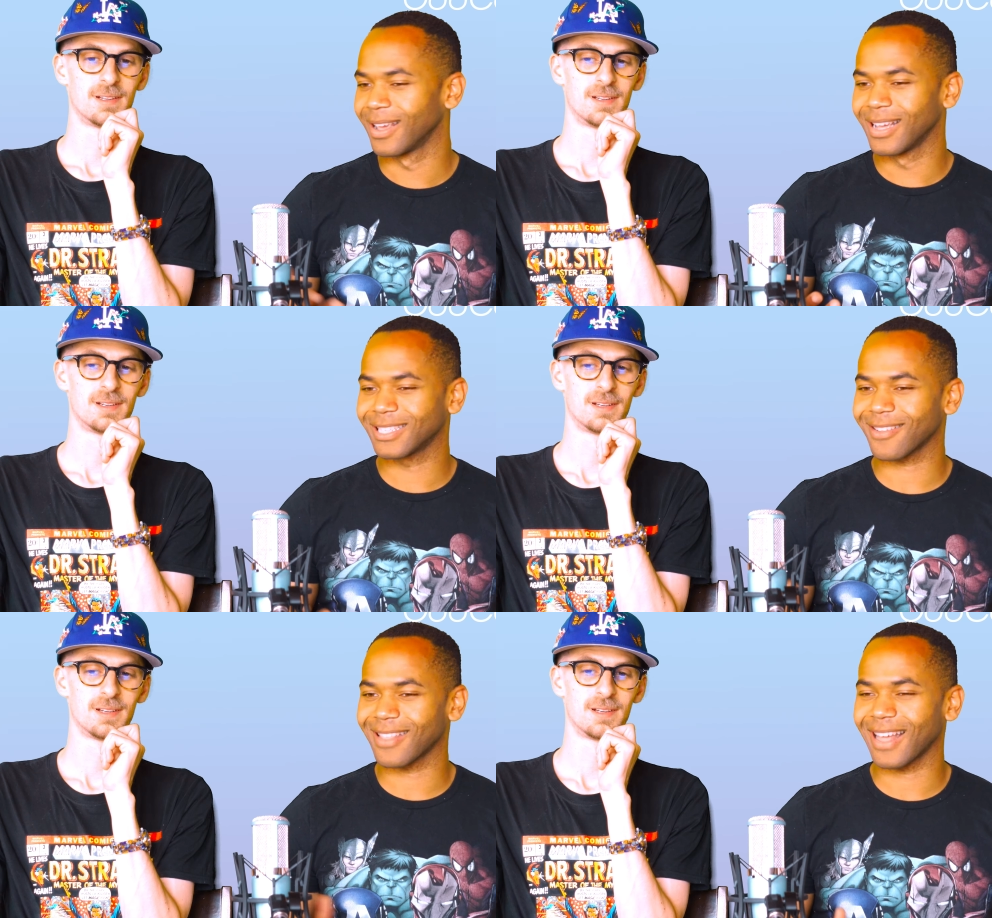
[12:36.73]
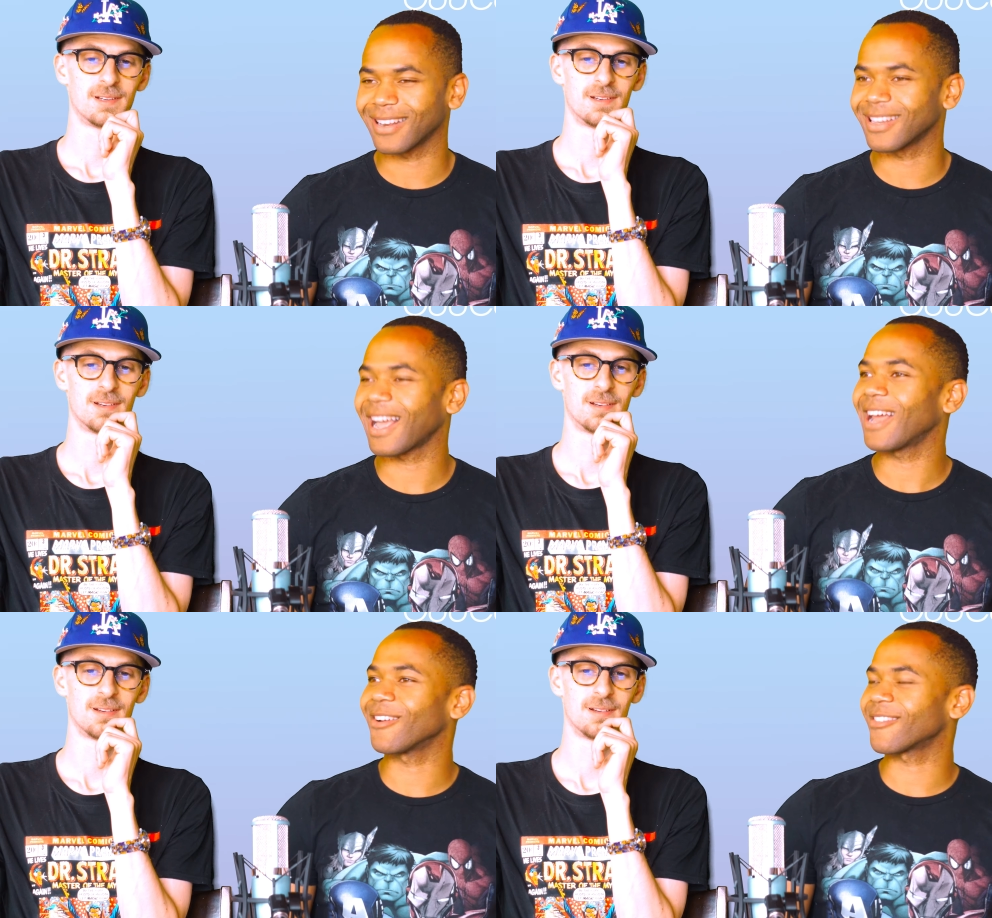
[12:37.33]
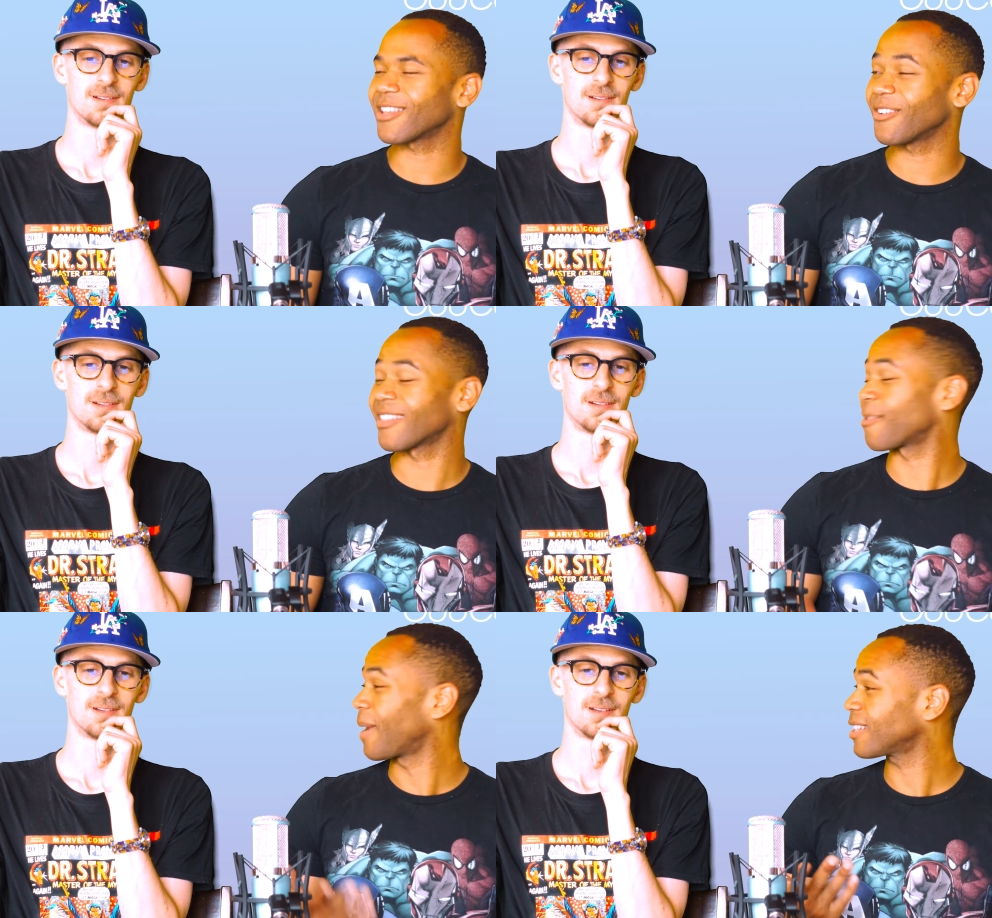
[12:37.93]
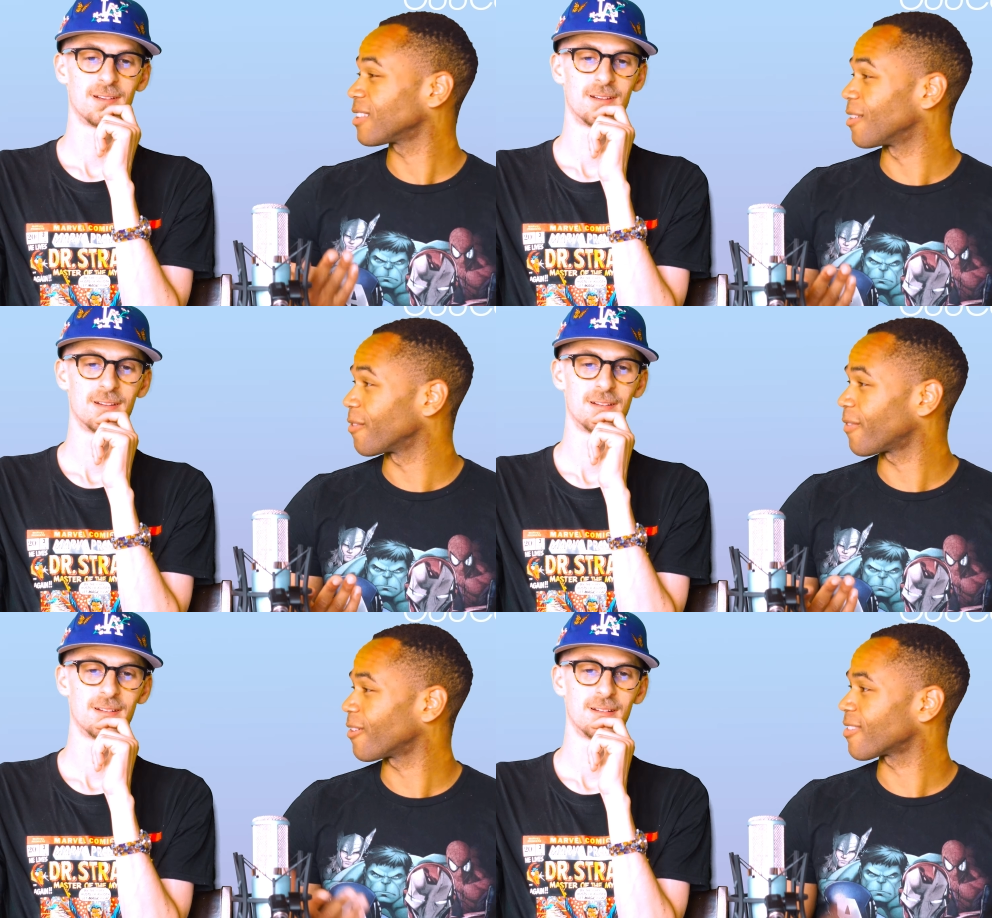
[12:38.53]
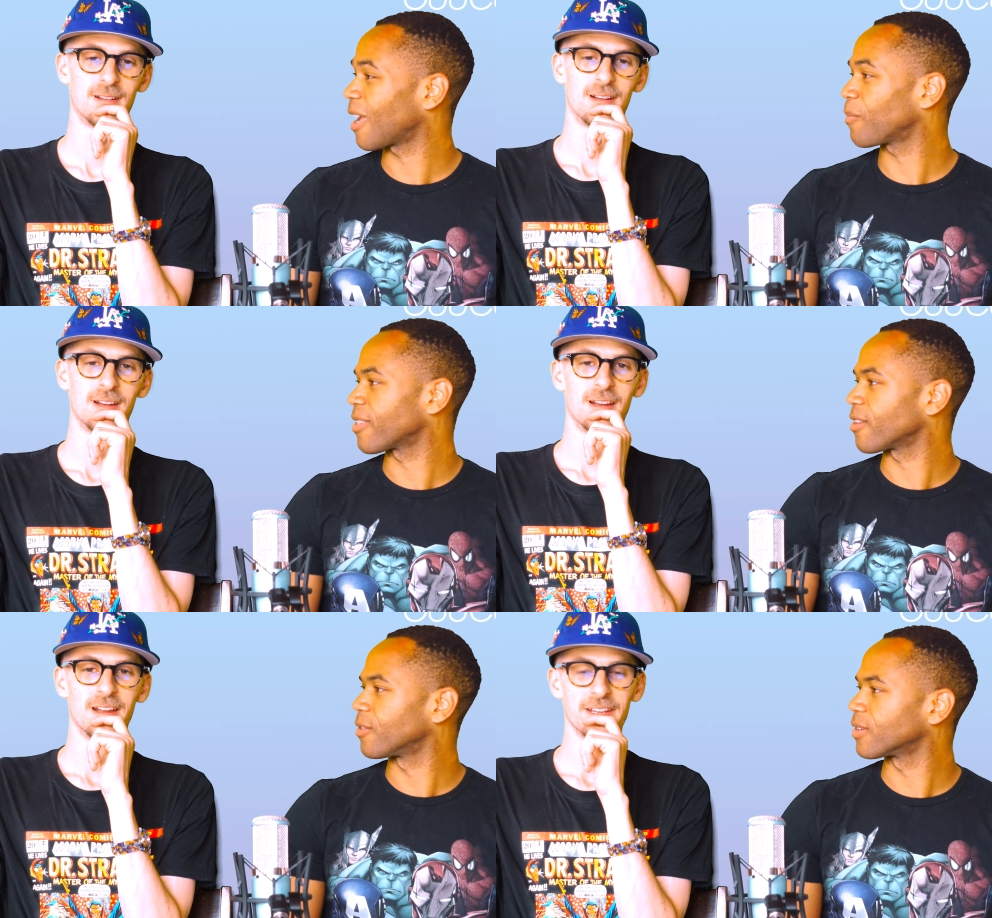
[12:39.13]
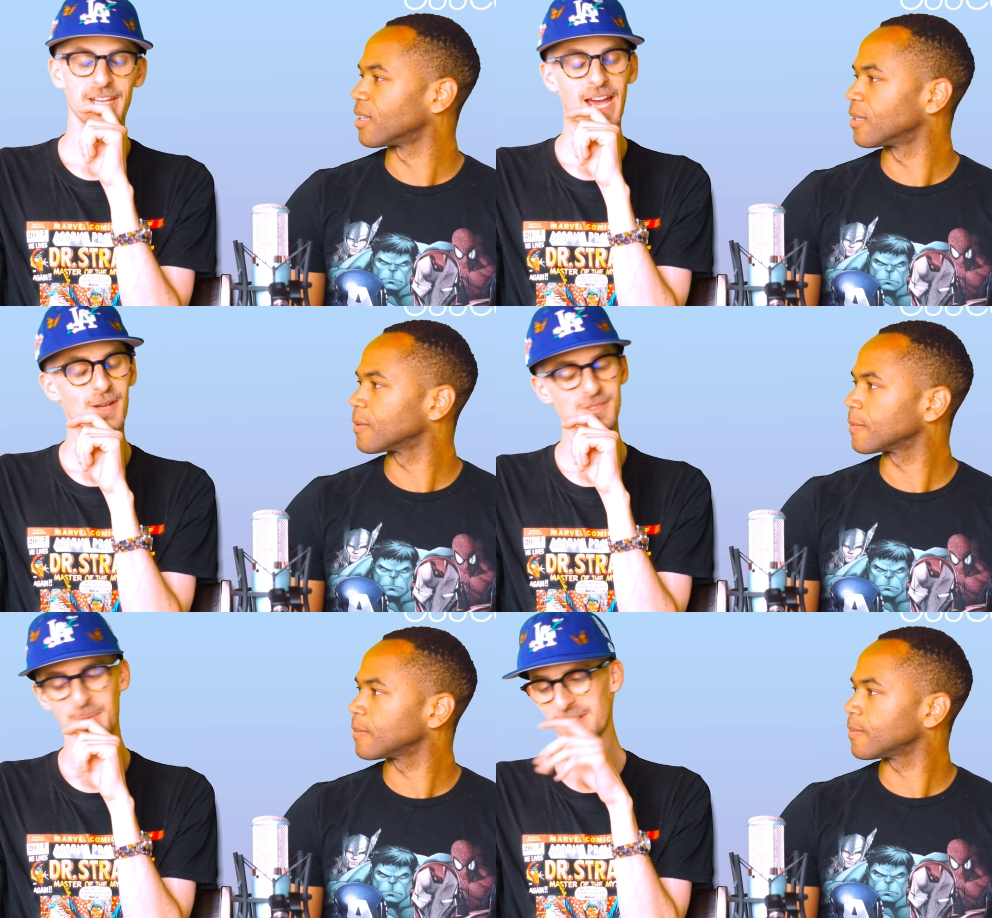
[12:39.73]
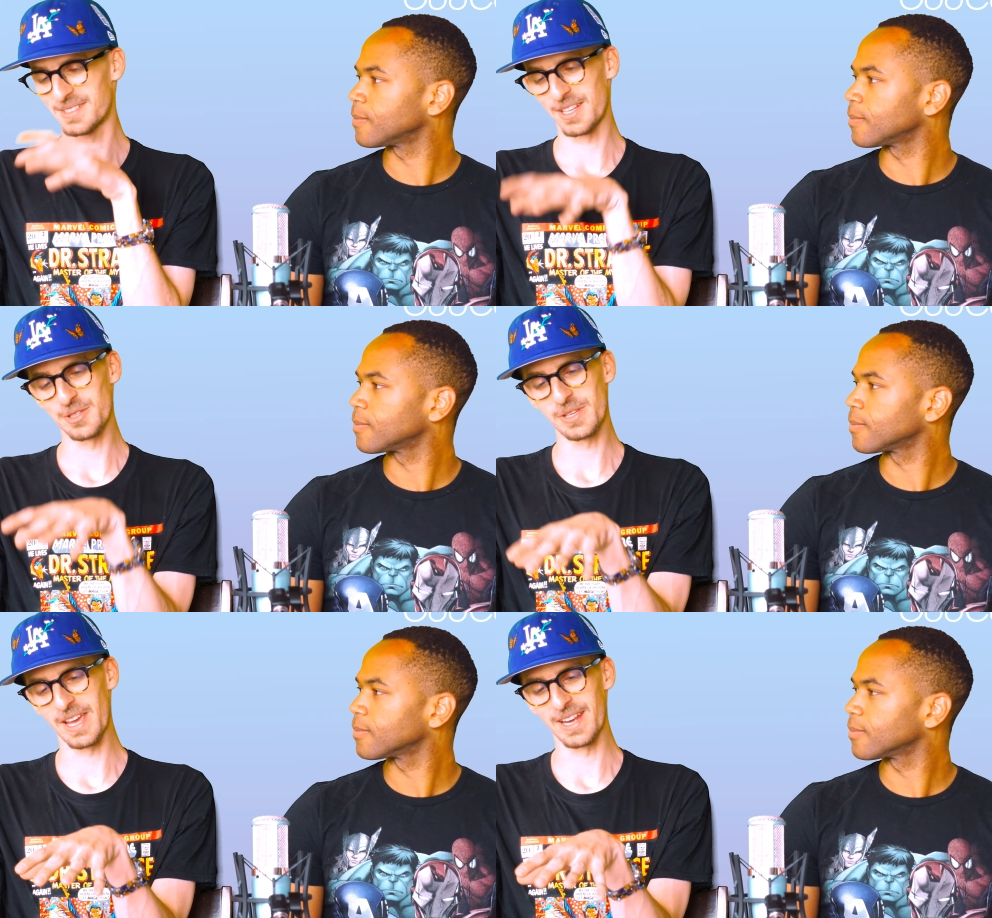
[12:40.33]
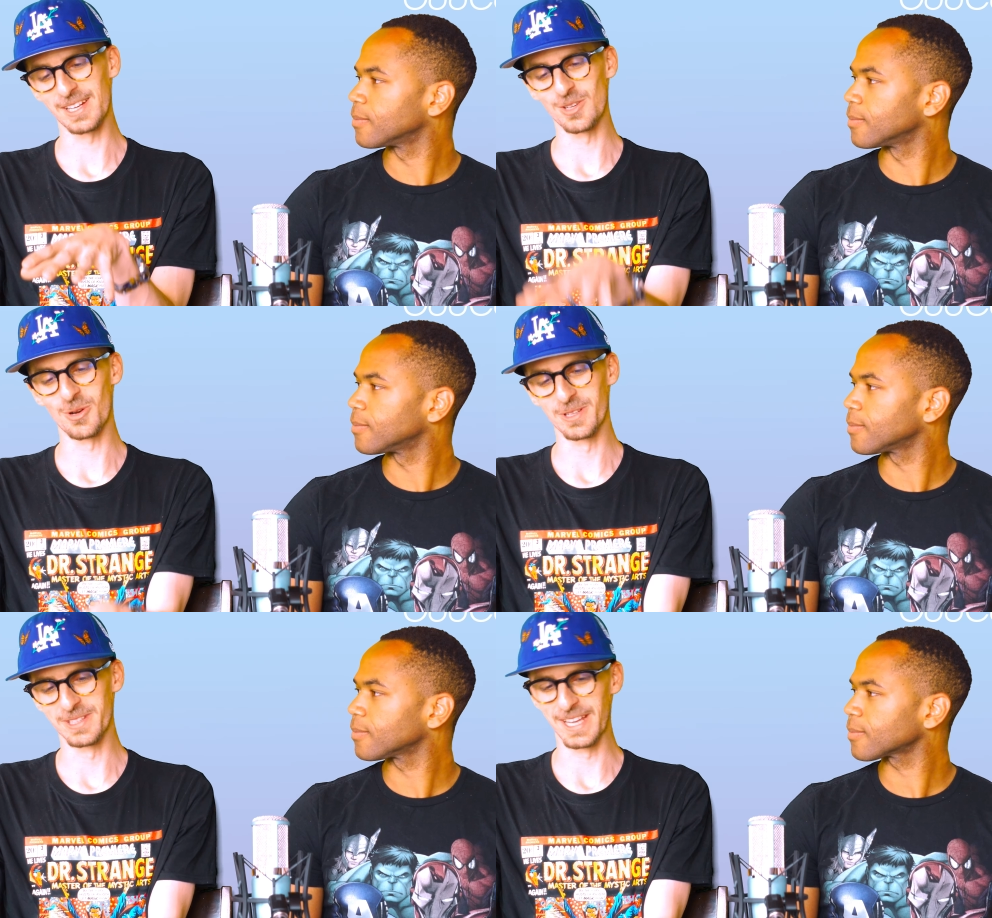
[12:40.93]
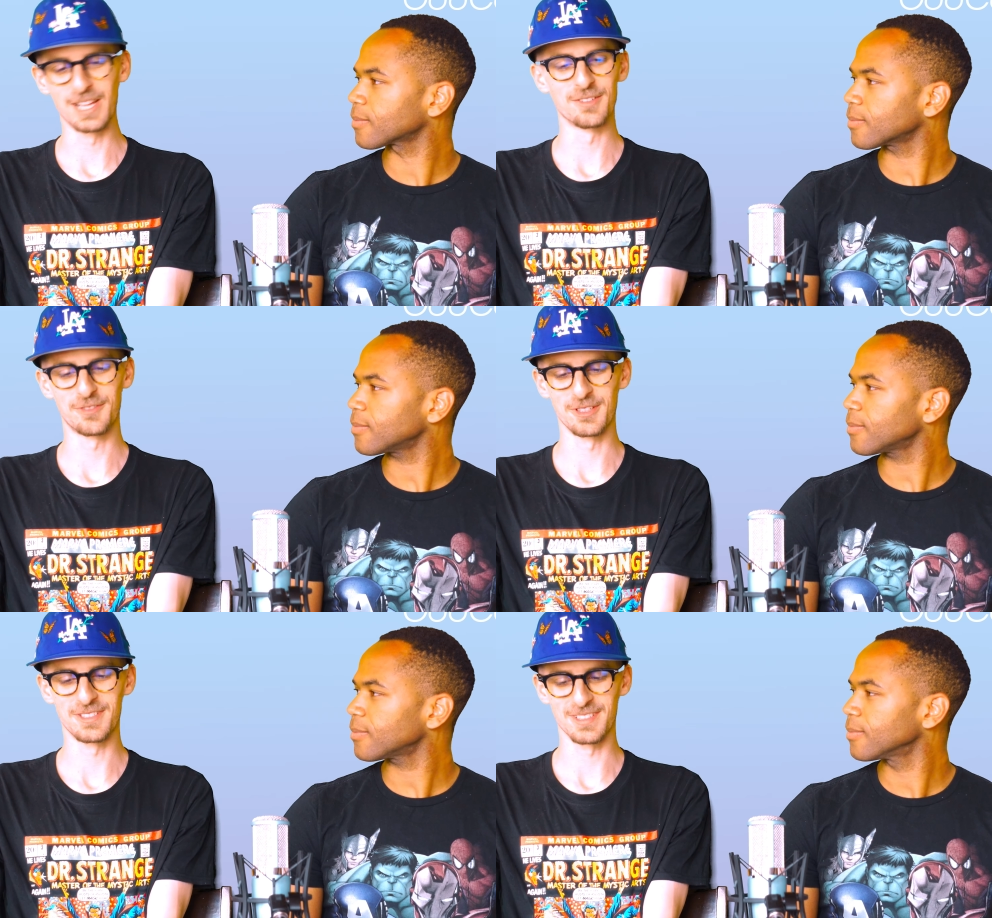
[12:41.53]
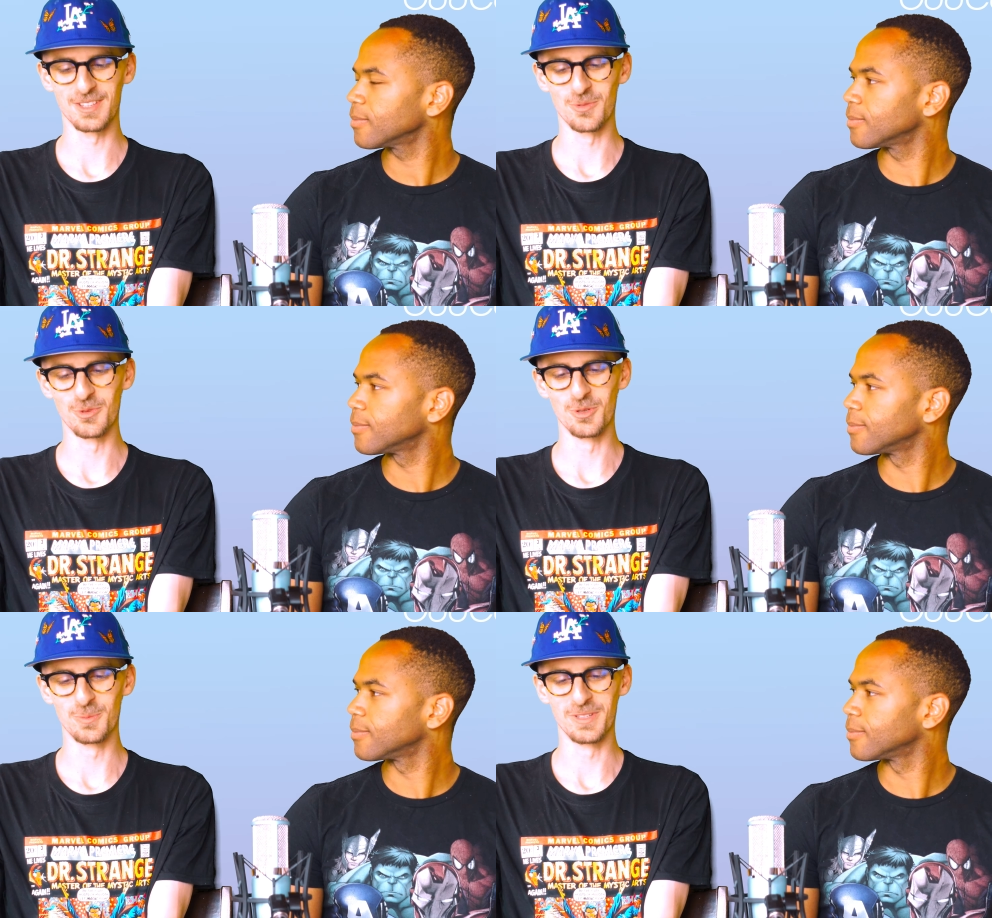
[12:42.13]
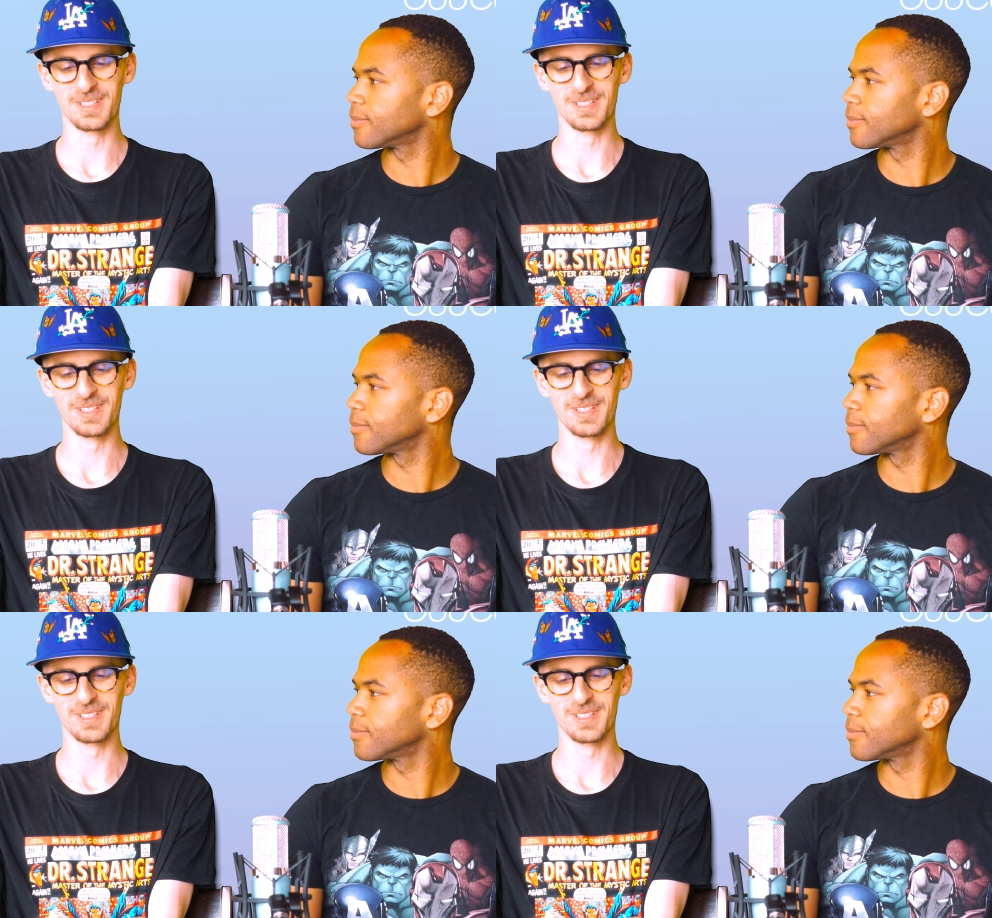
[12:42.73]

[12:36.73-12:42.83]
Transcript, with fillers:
Speaker 1: just that entire series, especially the first episode? Yeah,
Speaker 2: I was about to say you can't ignore the elephant in the room, the